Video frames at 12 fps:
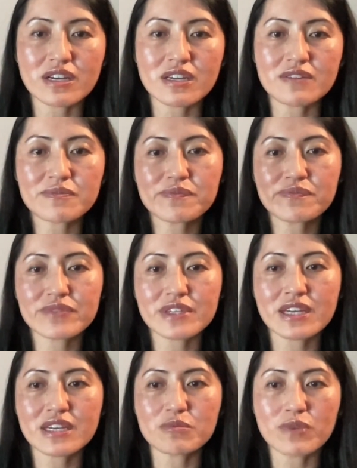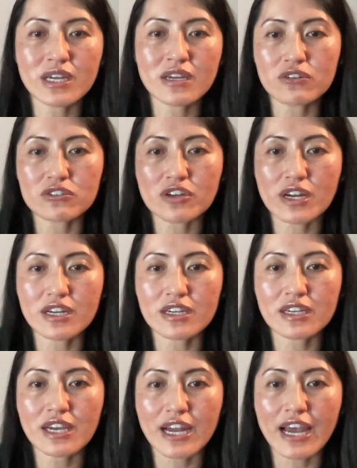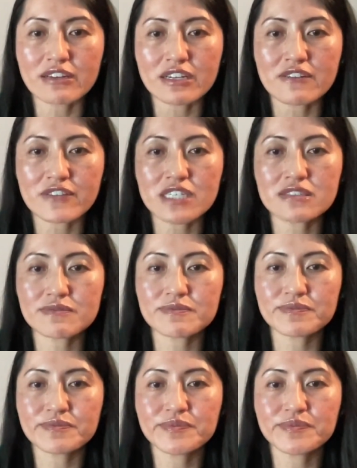right? And what you're trying to get out of it.